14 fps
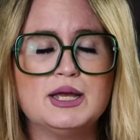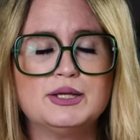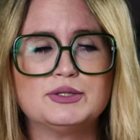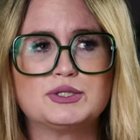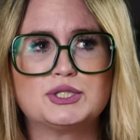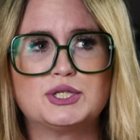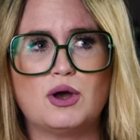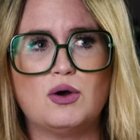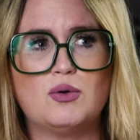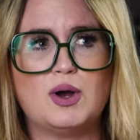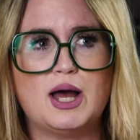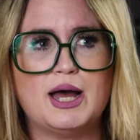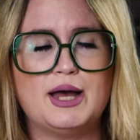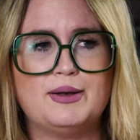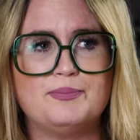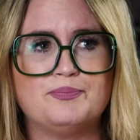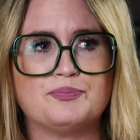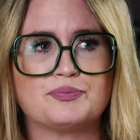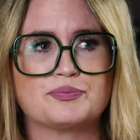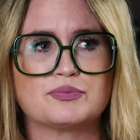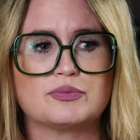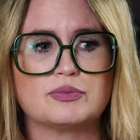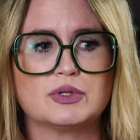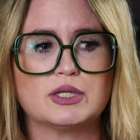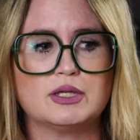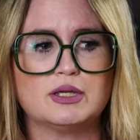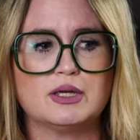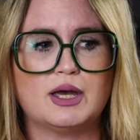So um,
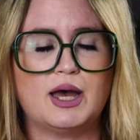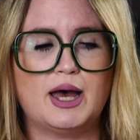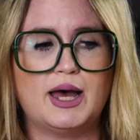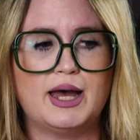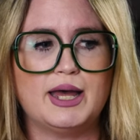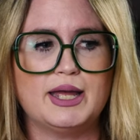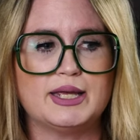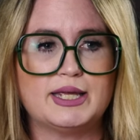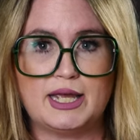I